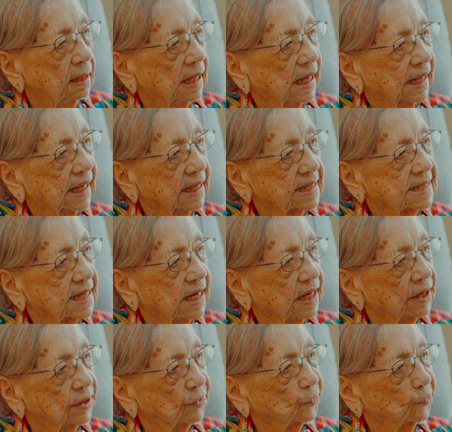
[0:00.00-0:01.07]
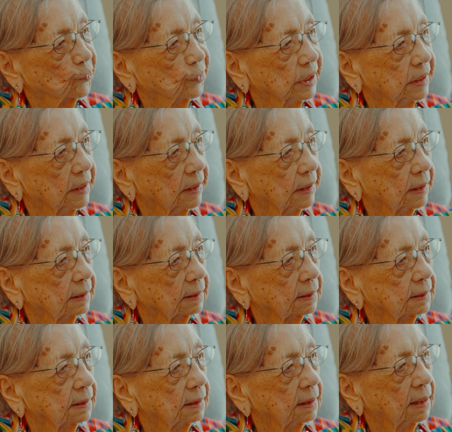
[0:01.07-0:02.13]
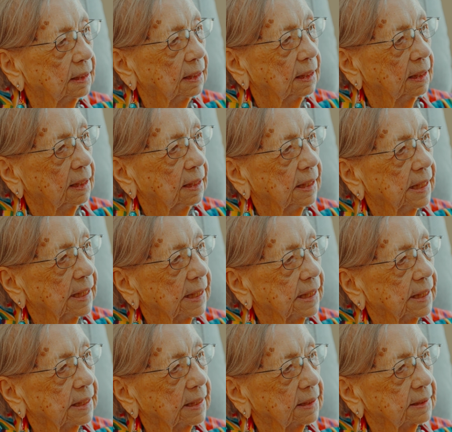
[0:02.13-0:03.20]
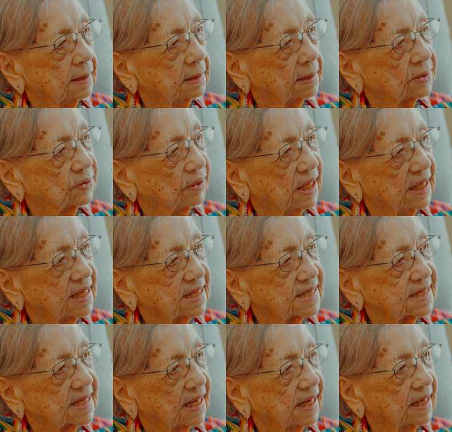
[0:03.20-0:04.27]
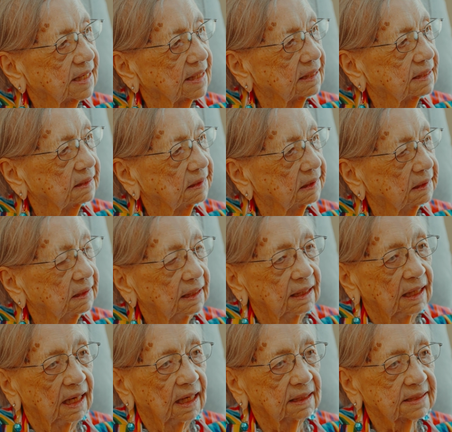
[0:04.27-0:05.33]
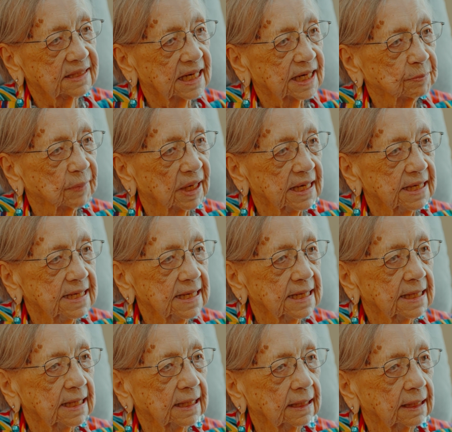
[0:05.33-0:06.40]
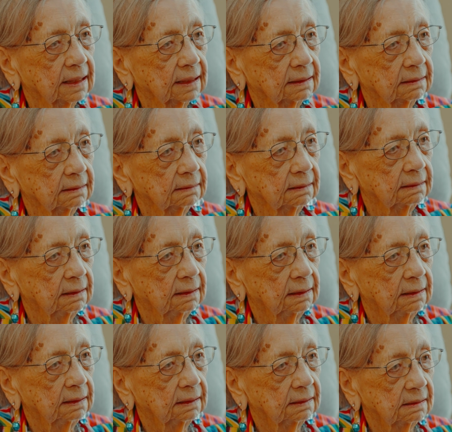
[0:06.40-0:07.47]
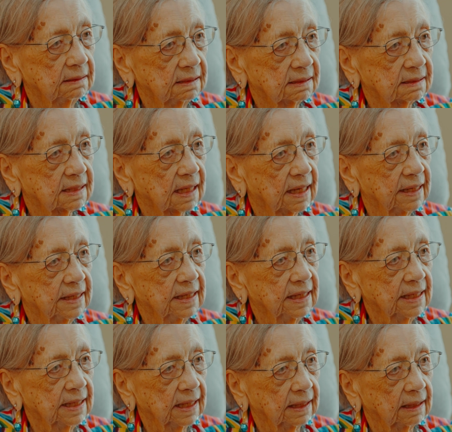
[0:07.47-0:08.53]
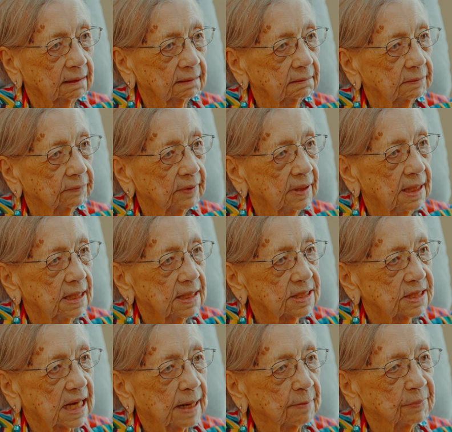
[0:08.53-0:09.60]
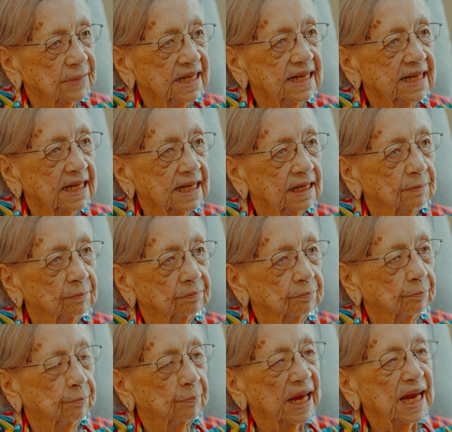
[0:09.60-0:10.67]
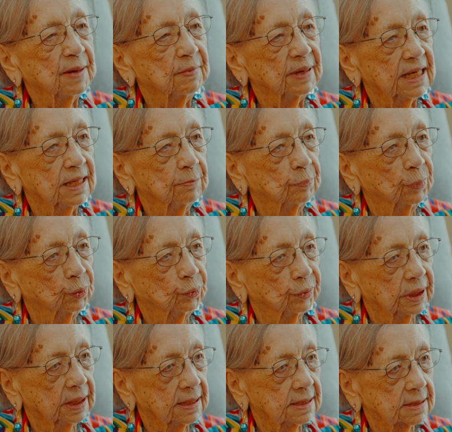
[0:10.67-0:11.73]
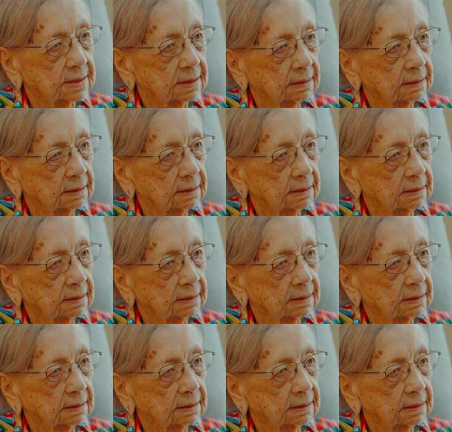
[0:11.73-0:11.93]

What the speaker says: I got tired of reading, and so I decided I'll take my knitting and start knitting. So I'm knitting baby booties.